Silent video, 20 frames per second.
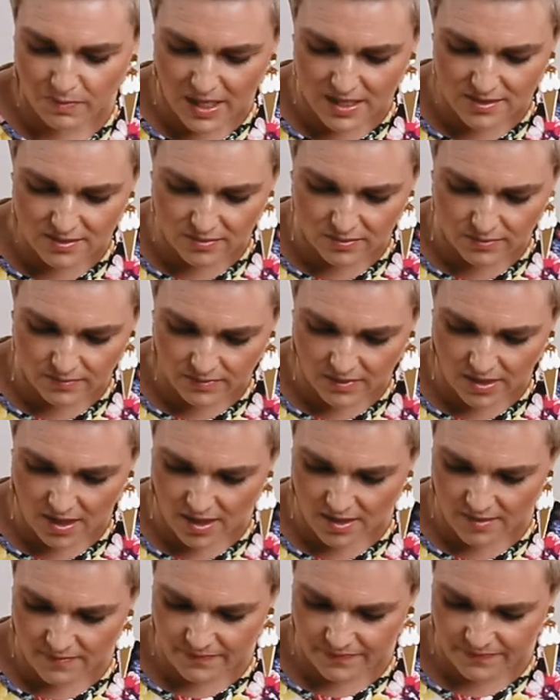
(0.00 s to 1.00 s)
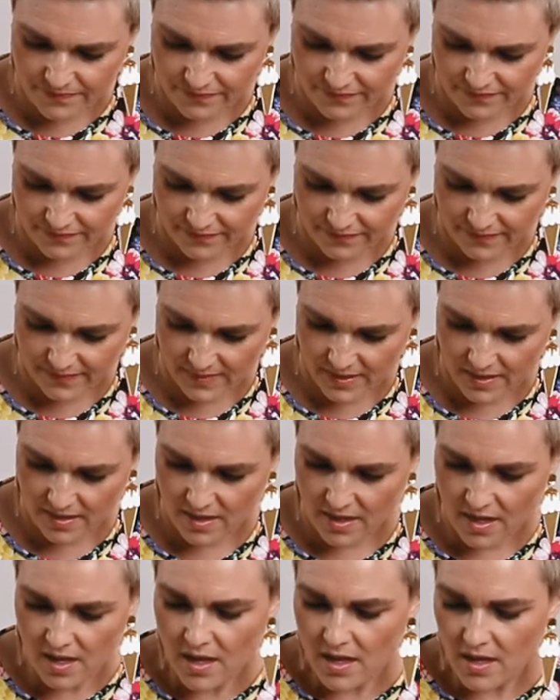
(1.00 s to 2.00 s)
basil, yeah?
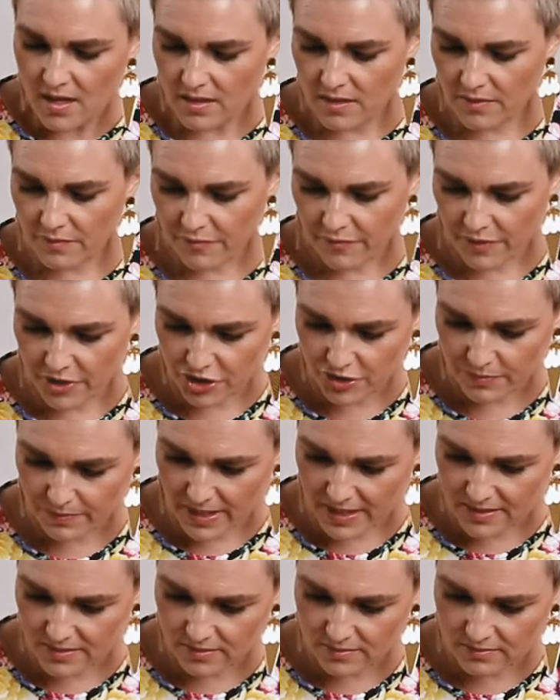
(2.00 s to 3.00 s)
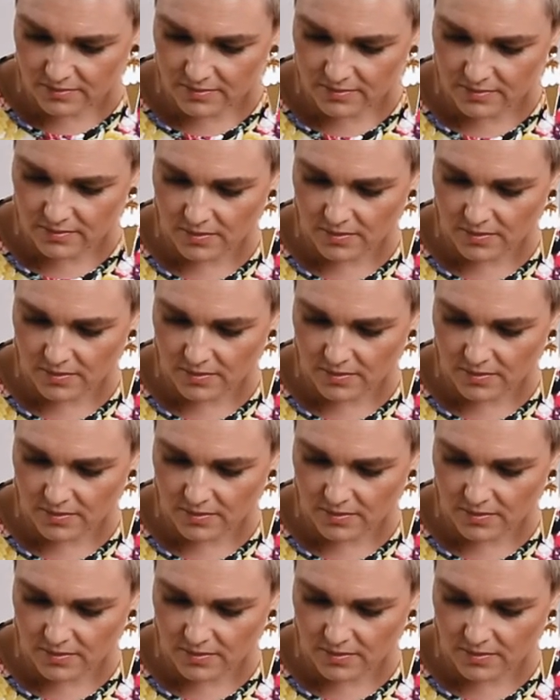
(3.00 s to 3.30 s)
The fresh basil.